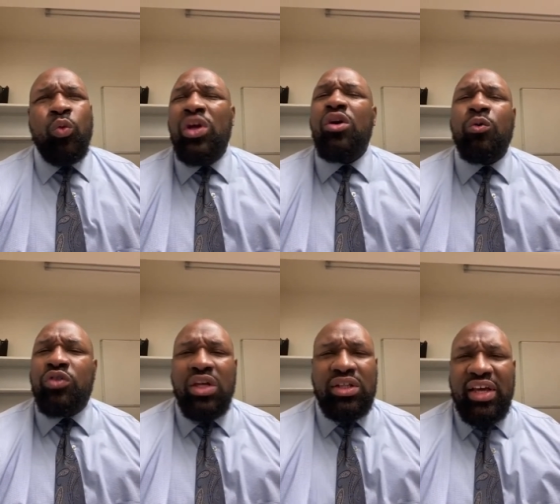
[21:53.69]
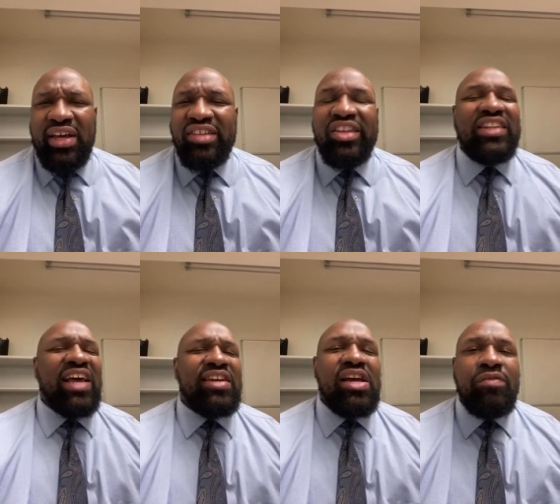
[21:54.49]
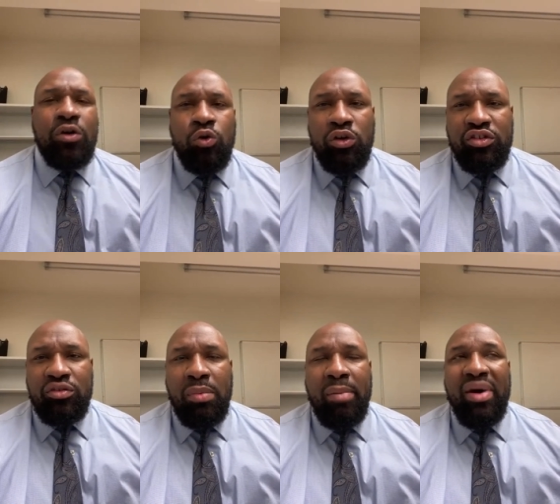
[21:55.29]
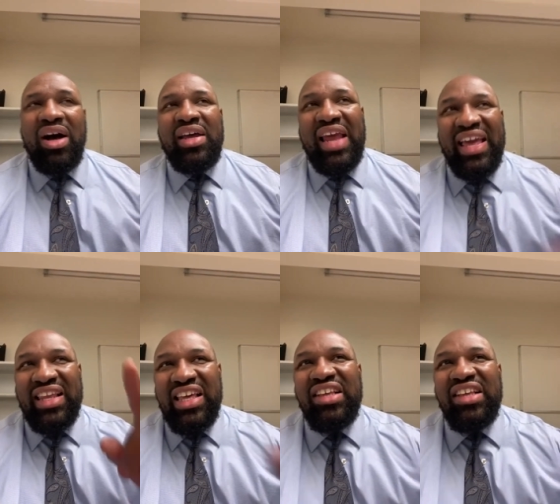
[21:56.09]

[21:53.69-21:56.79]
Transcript: We don't think that. He said that never crosses my mind. And